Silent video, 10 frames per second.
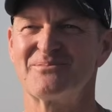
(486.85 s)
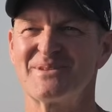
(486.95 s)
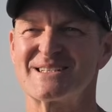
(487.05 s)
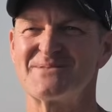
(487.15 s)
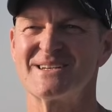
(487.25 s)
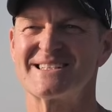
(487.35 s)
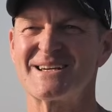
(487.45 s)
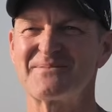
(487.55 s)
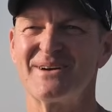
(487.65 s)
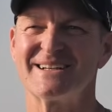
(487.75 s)

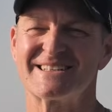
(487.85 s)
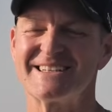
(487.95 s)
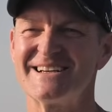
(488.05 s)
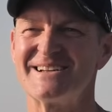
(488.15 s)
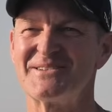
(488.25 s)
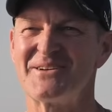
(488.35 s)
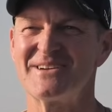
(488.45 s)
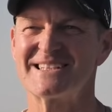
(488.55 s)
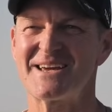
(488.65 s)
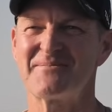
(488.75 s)
pessimistic, but yeah, if
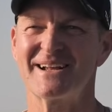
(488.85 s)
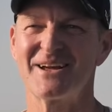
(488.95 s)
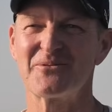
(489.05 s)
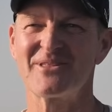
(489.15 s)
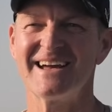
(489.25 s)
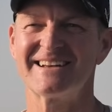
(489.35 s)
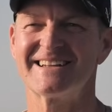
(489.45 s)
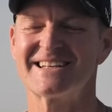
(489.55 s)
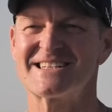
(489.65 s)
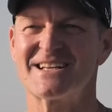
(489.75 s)
he's happy to go with that,
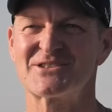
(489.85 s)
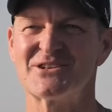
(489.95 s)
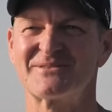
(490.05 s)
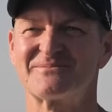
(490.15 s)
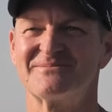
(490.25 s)
that sounds good.